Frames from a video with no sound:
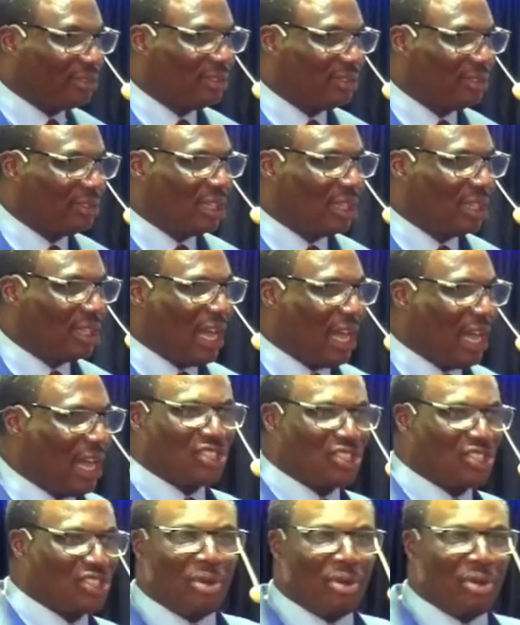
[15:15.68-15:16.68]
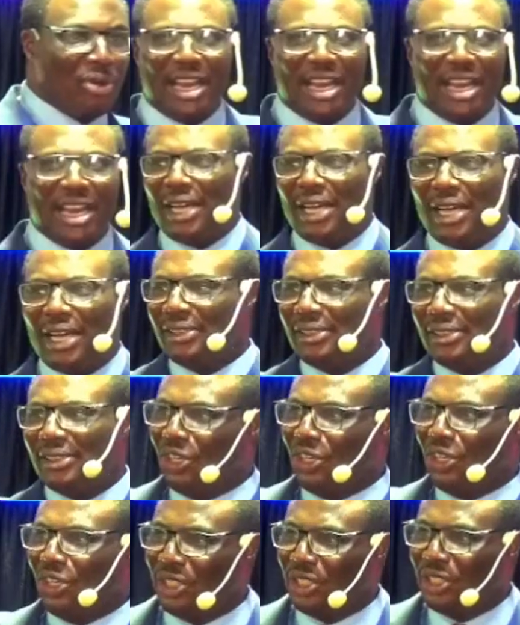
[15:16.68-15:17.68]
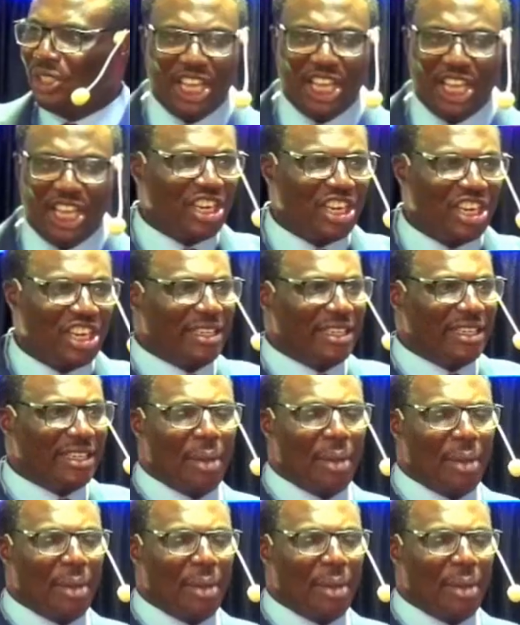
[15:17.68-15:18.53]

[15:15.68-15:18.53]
And some other, you know, the Asian, the